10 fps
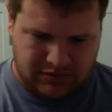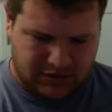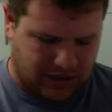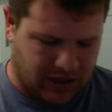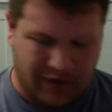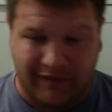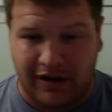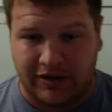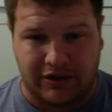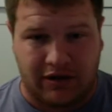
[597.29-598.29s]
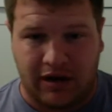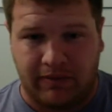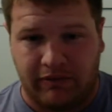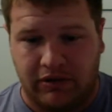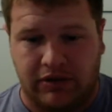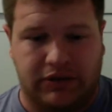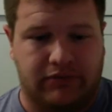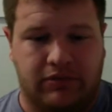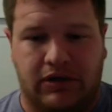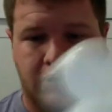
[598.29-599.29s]
Again, if I had scrap, I would use it,
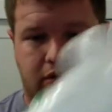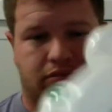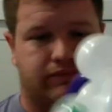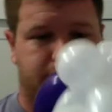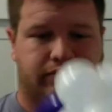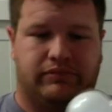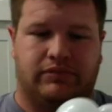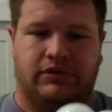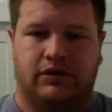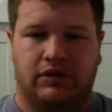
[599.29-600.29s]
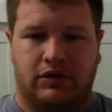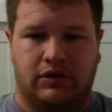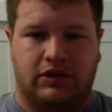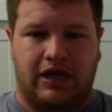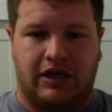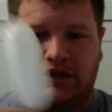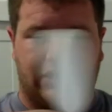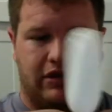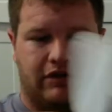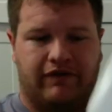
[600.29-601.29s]
but I don't. Tie this in
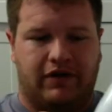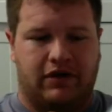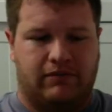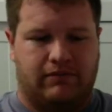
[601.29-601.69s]
the front.